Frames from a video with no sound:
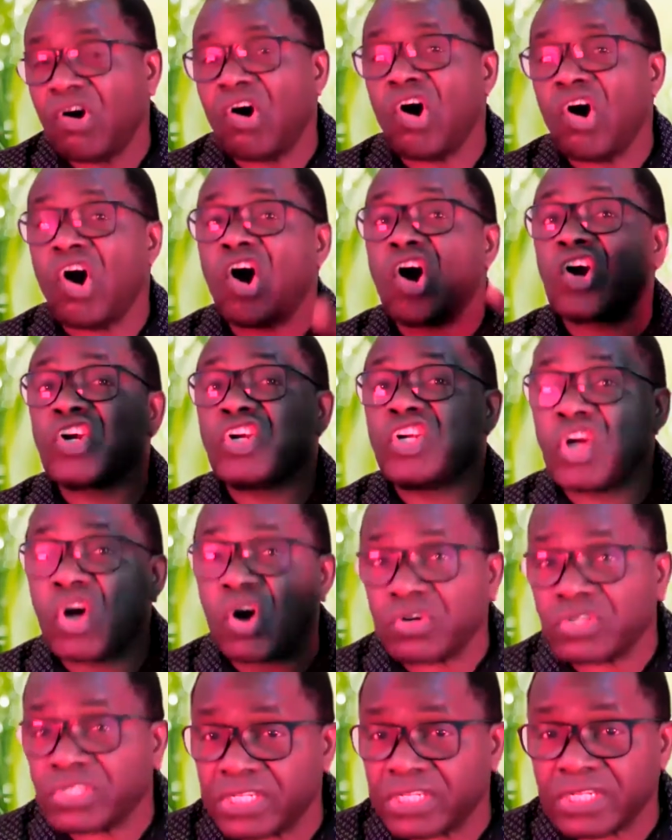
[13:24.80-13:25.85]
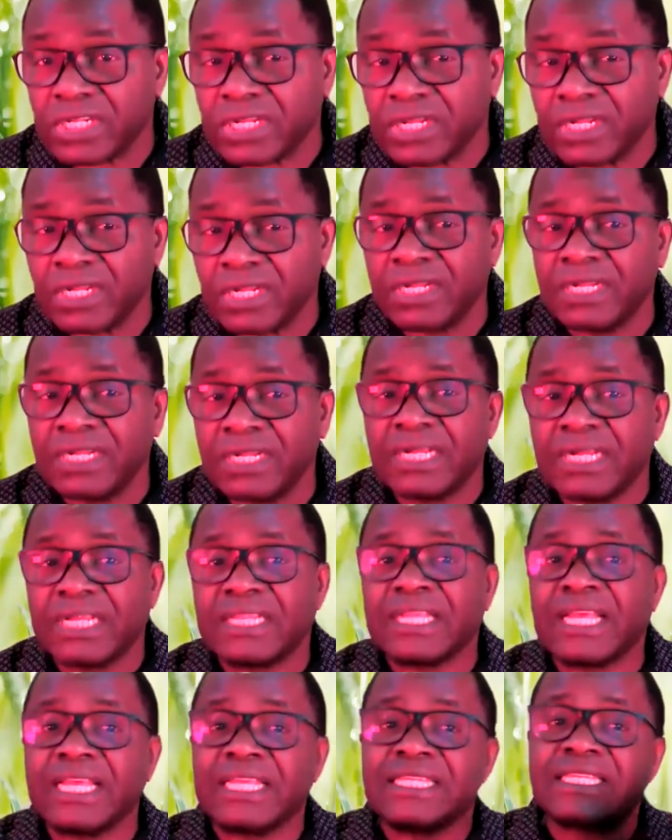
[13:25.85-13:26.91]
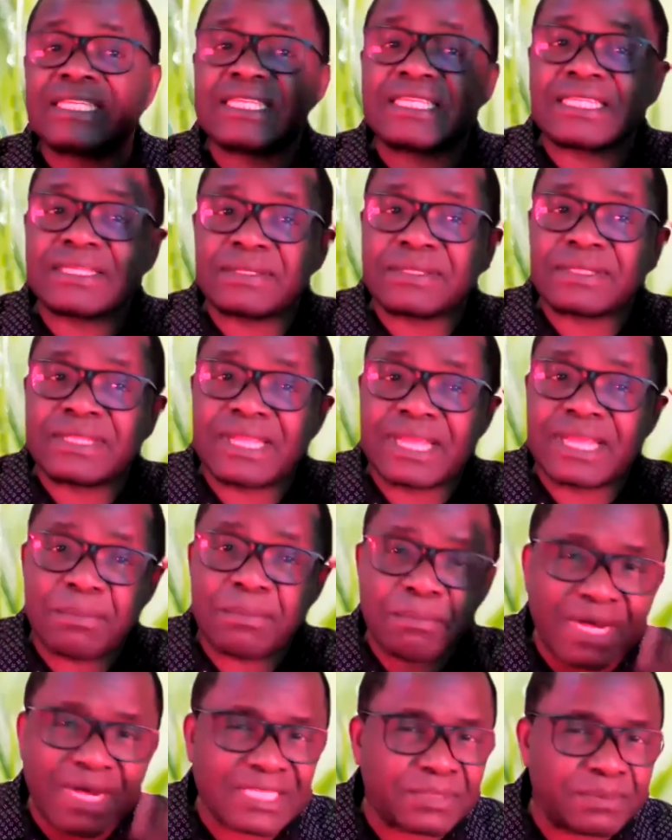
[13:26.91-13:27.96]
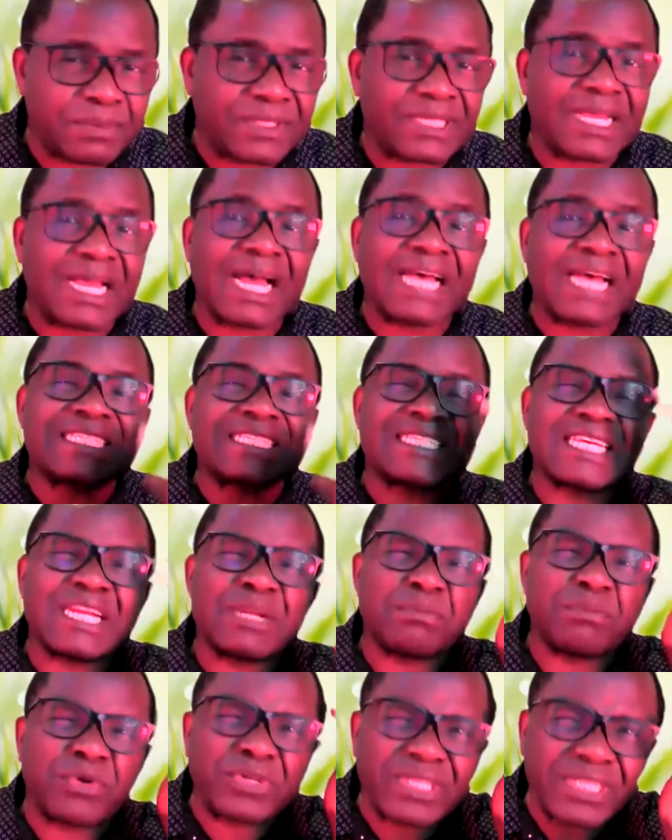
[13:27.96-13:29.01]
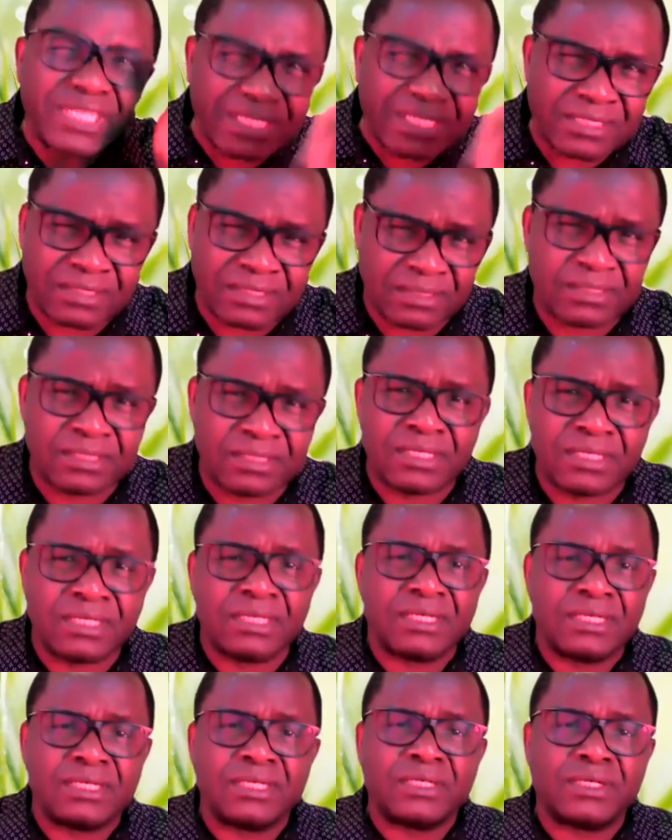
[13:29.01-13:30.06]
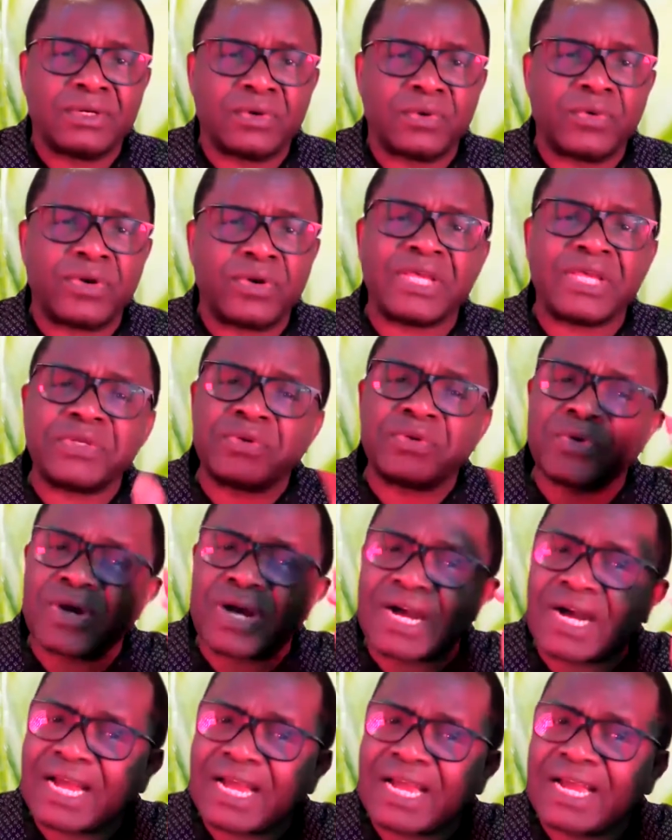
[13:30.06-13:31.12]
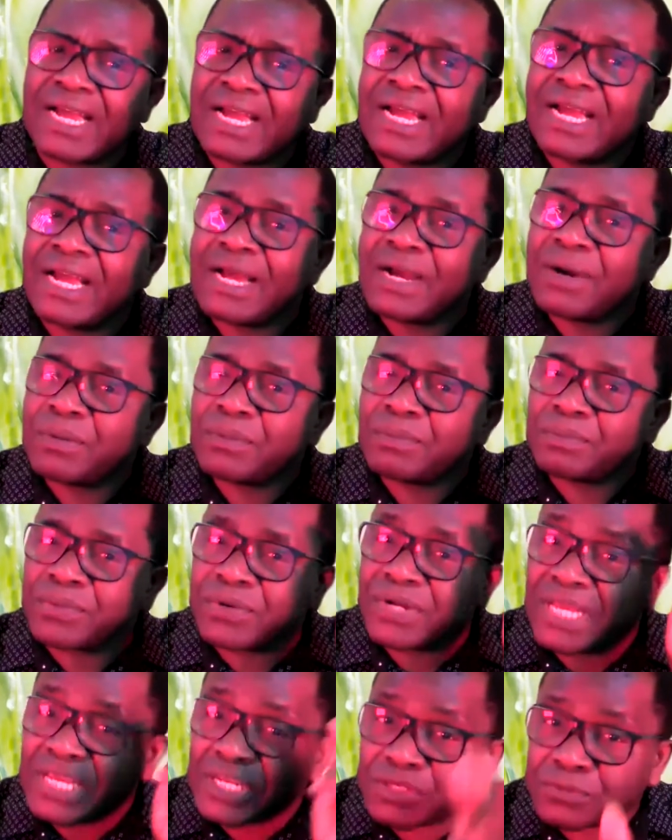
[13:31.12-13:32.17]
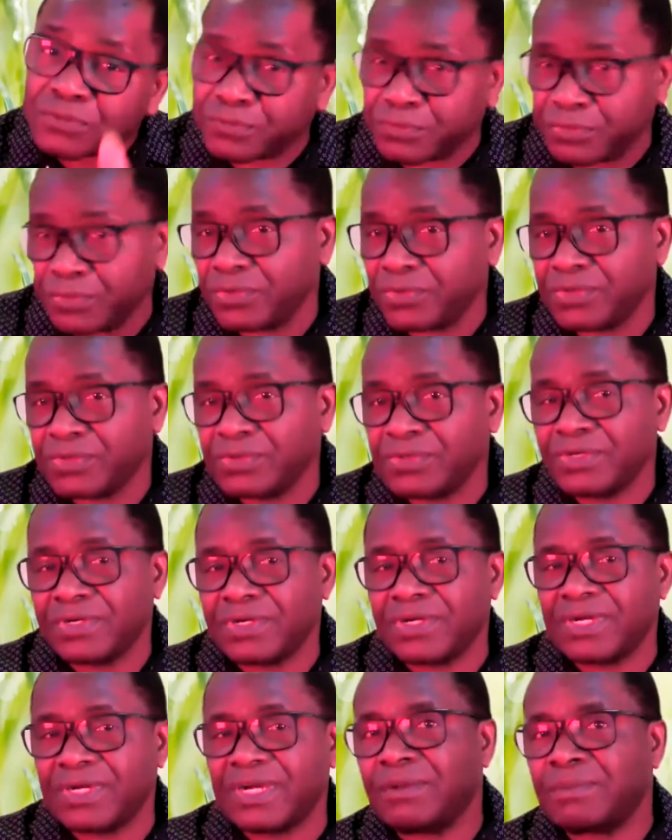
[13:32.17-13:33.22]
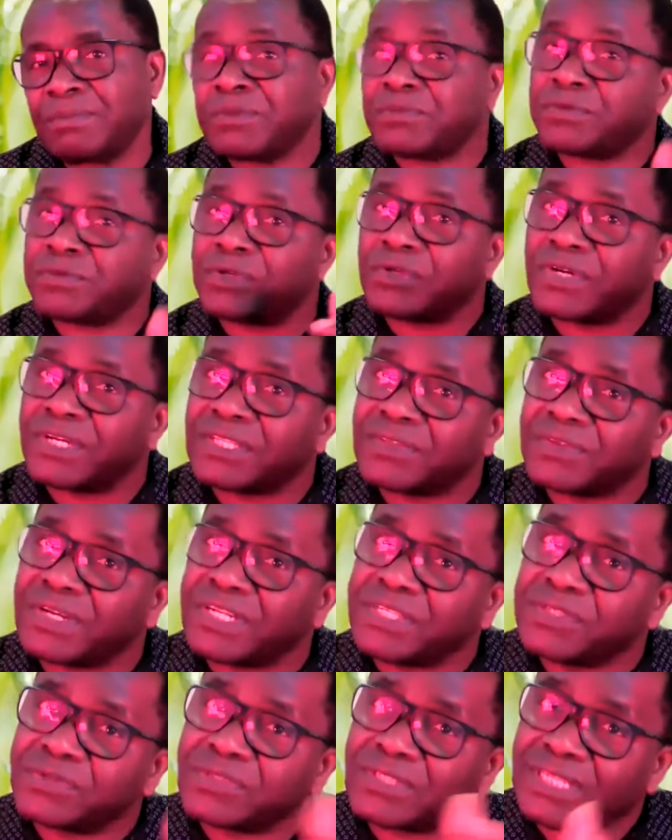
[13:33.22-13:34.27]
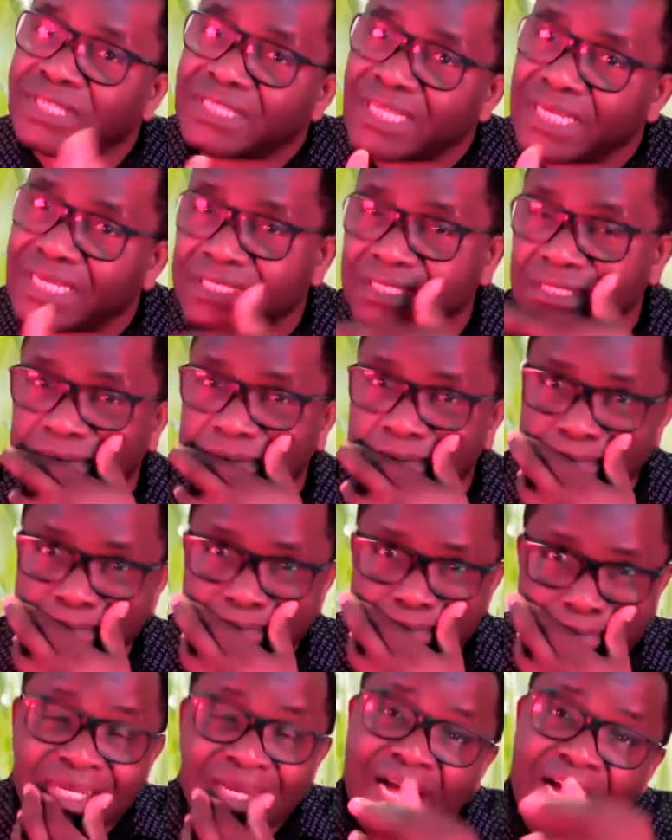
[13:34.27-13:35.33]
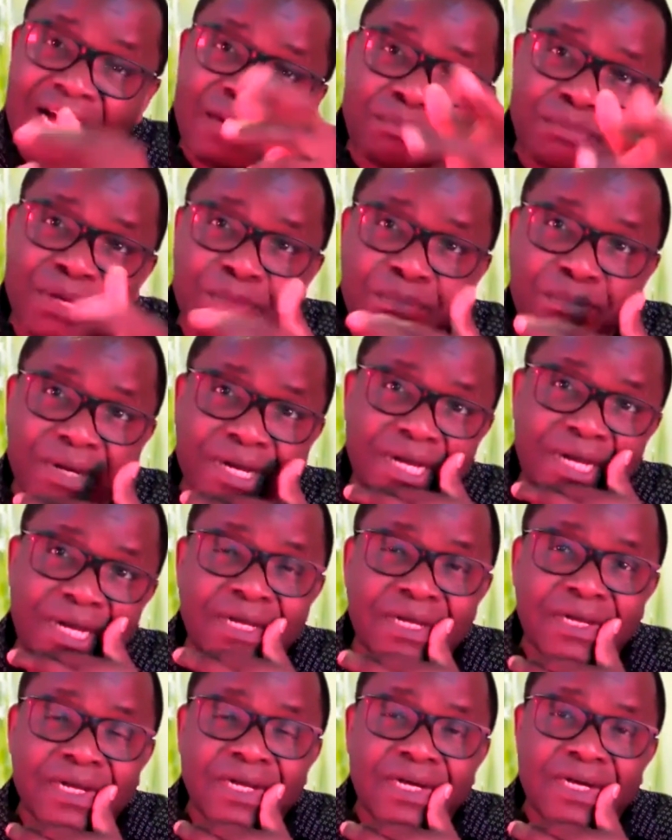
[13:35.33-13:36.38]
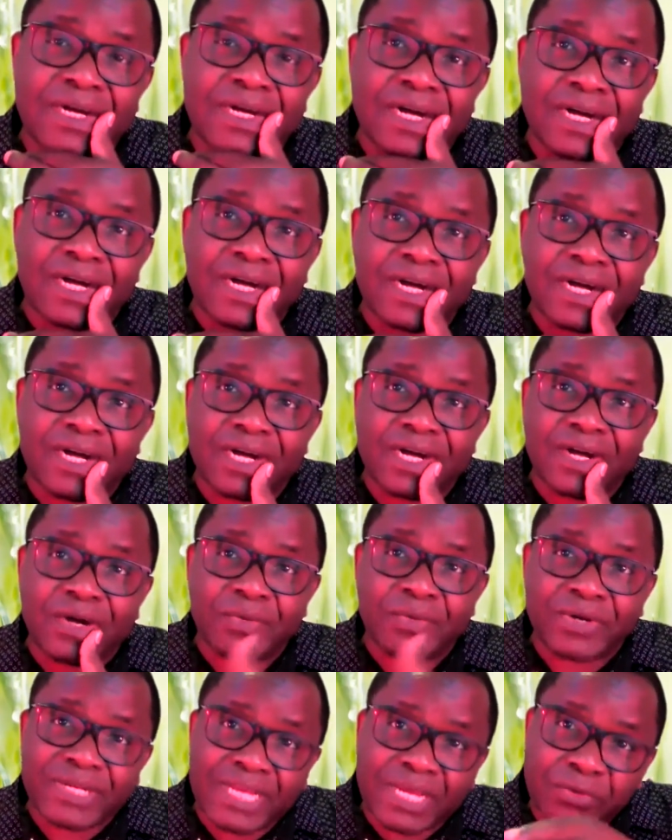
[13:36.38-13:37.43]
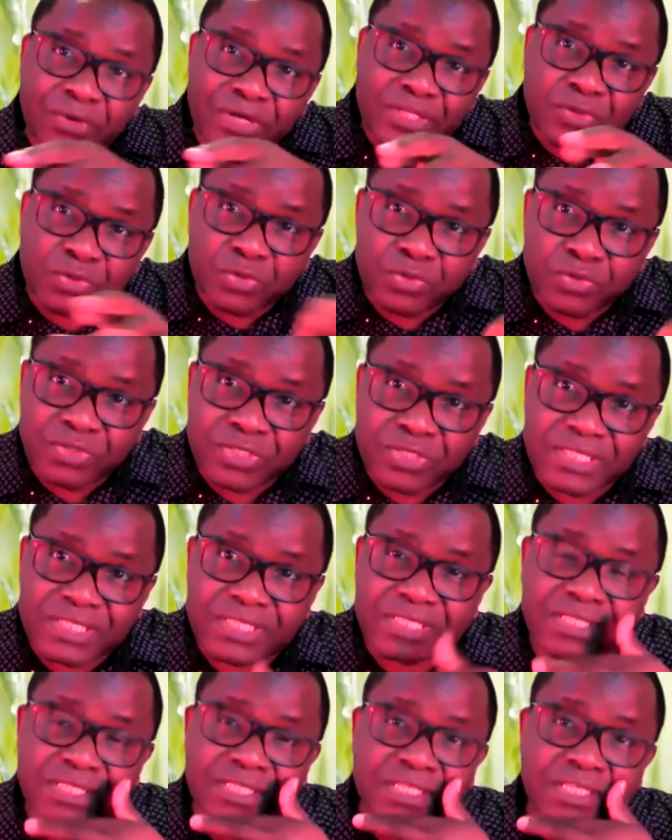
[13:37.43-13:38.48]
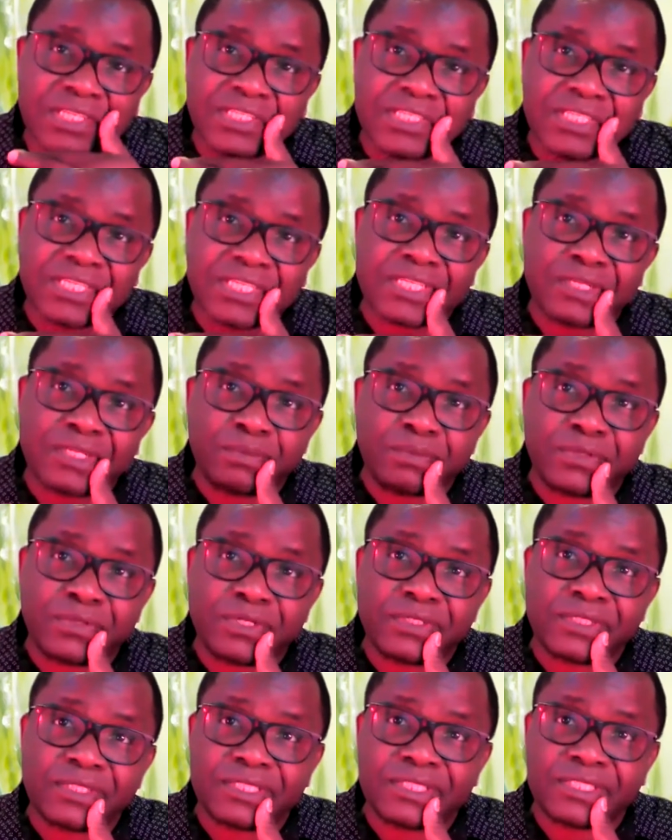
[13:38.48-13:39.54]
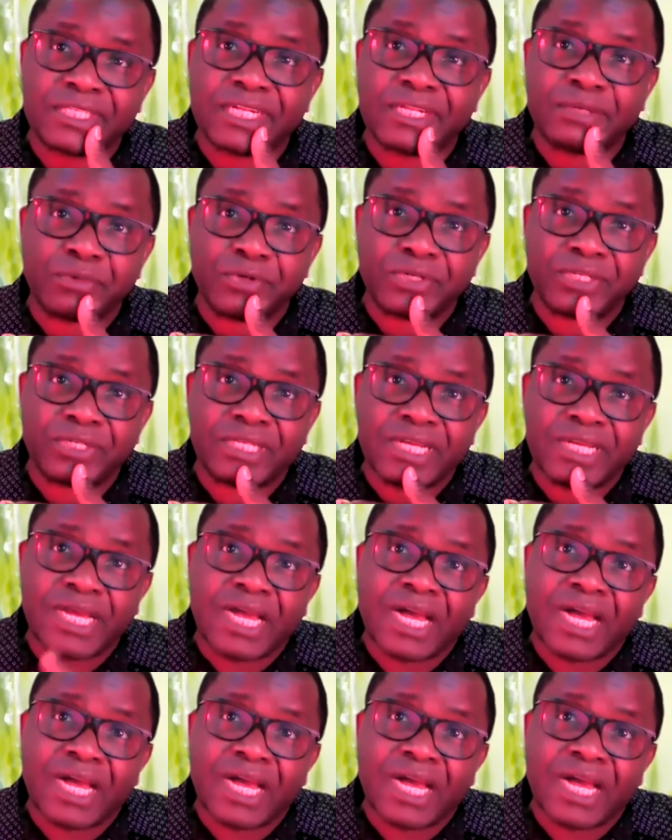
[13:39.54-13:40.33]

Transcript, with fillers: or not, there, is, there must be a ceremony where you are prayed for before you get the new status. I remember uh, when I went through this initiation ceremony,